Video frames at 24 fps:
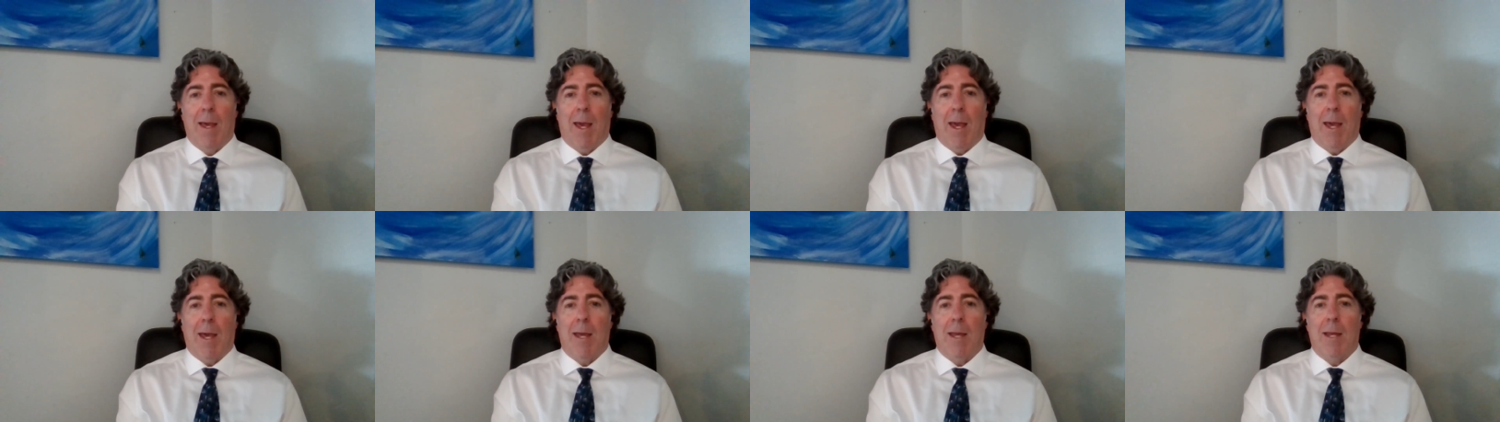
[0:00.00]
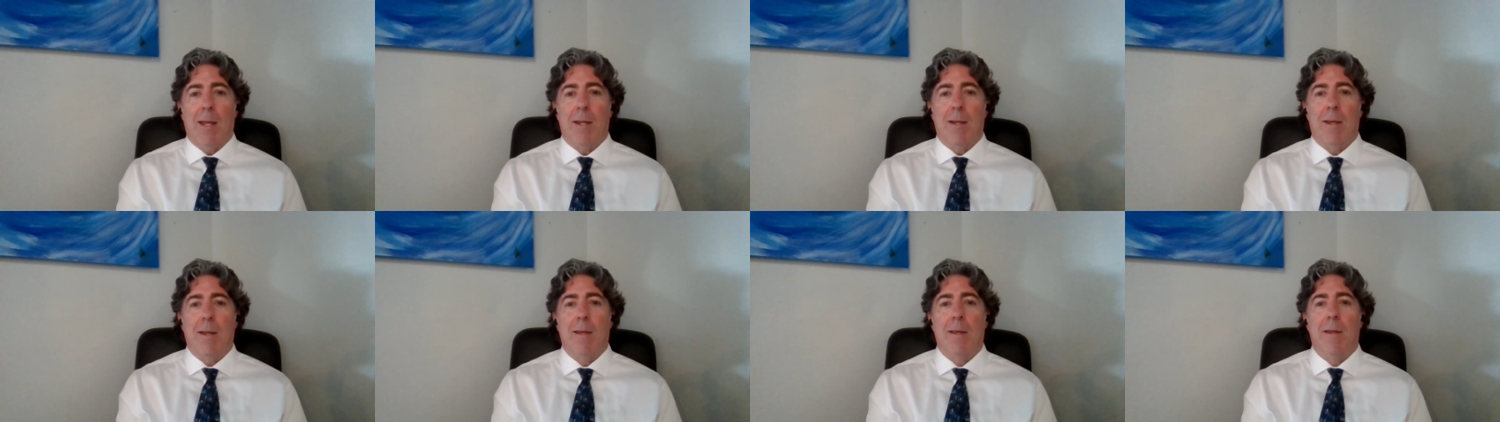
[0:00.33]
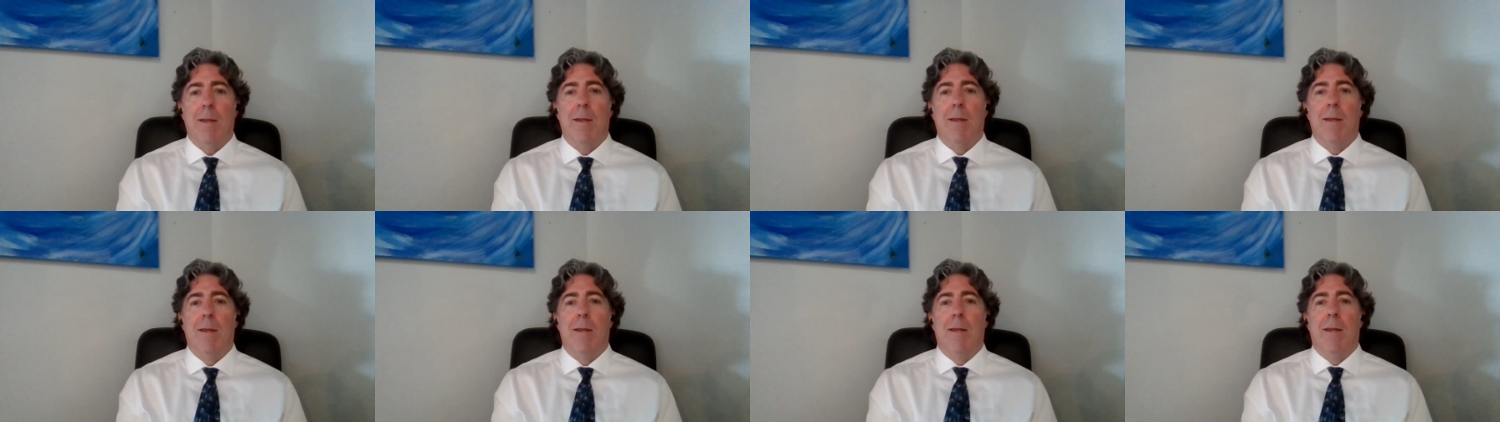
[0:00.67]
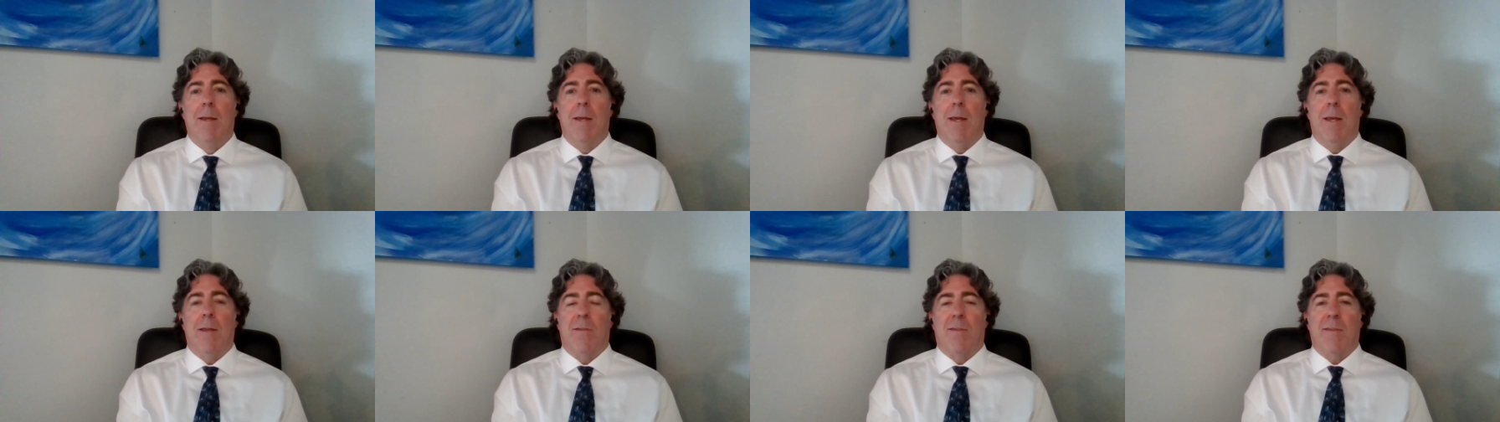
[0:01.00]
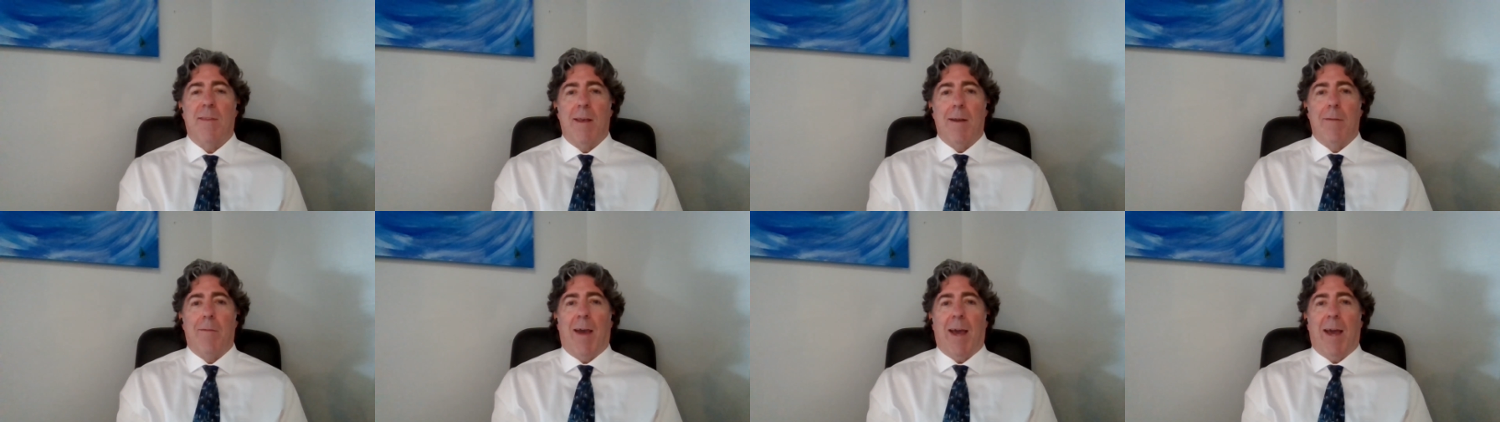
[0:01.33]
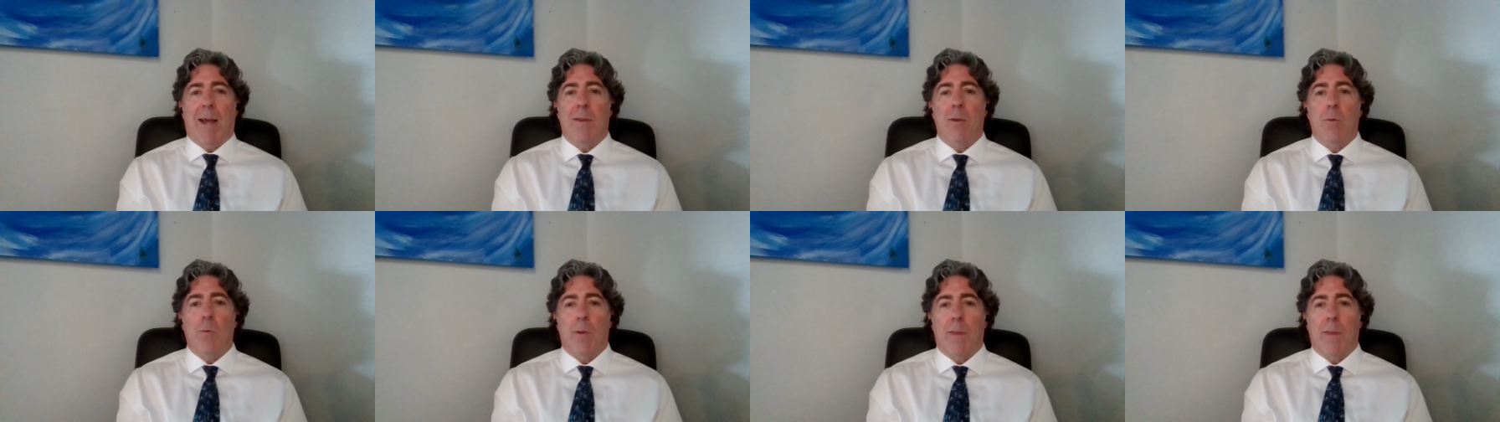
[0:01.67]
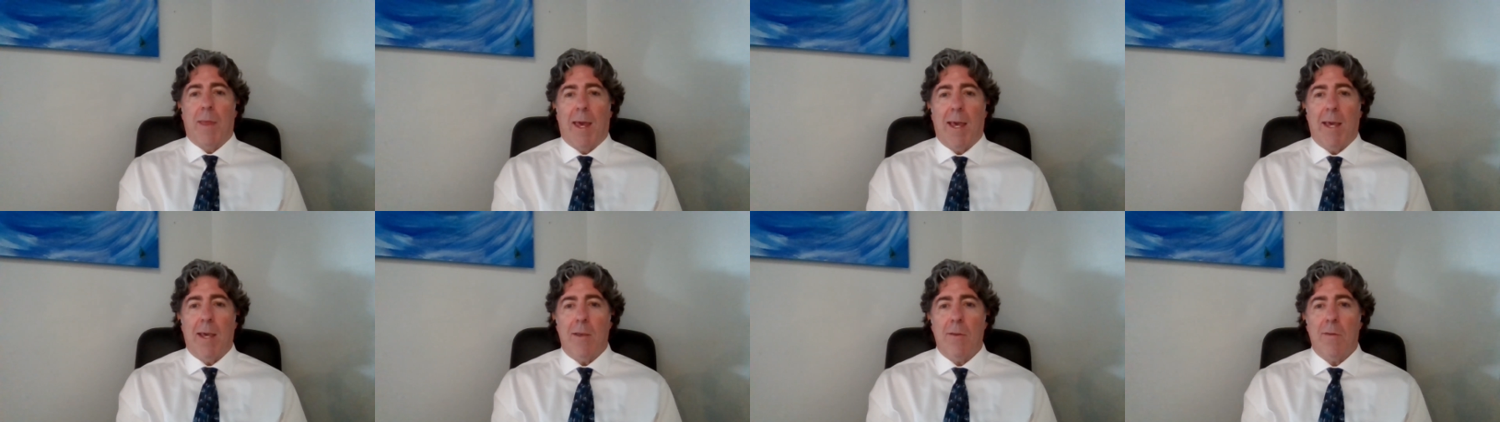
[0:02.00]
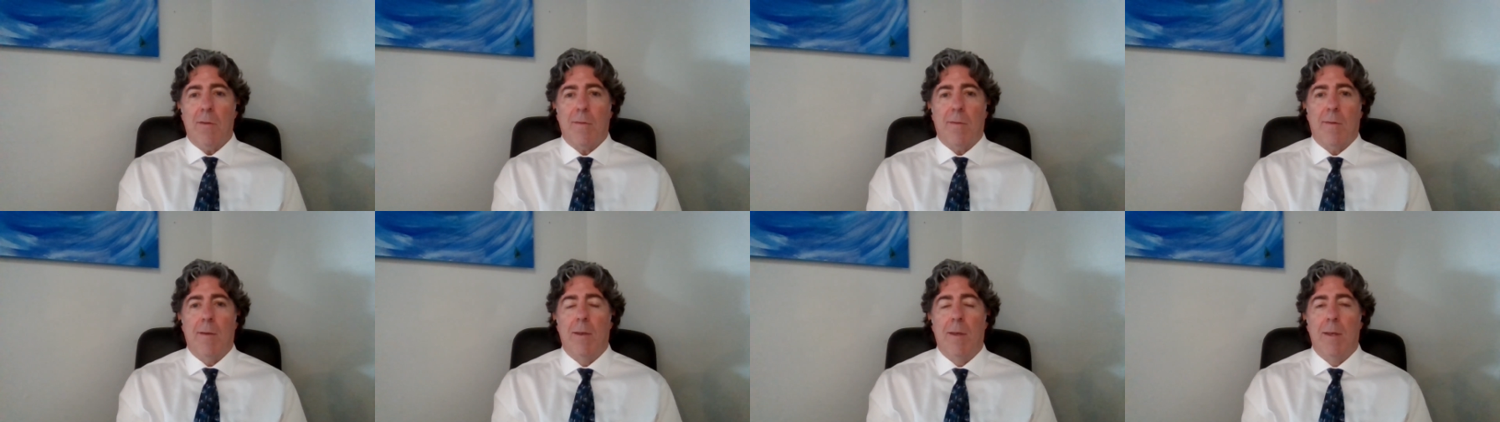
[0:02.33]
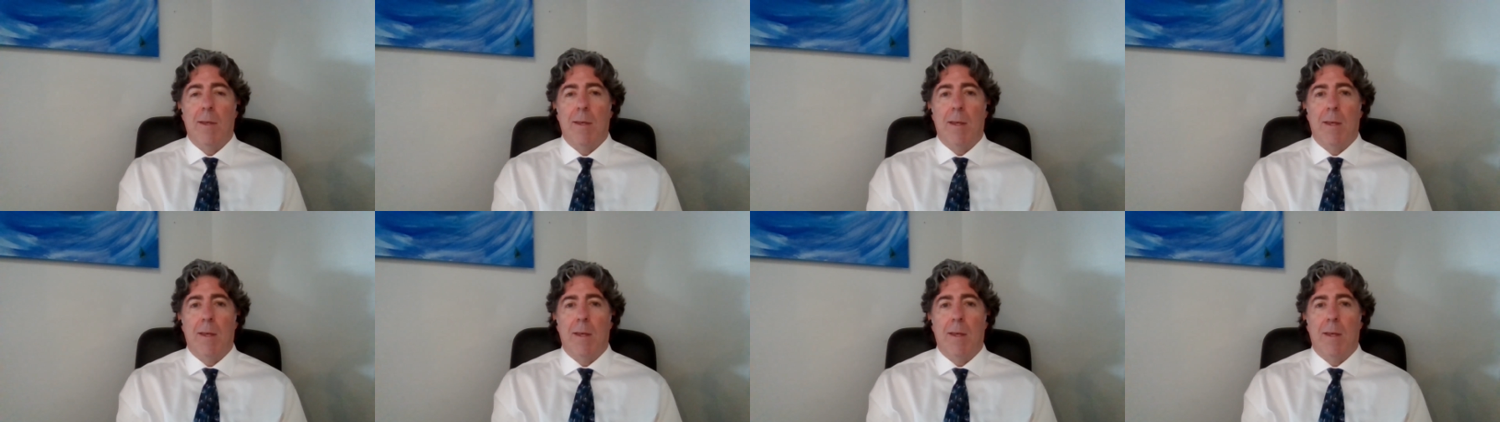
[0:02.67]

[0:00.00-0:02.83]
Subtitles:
And instead of acting with haste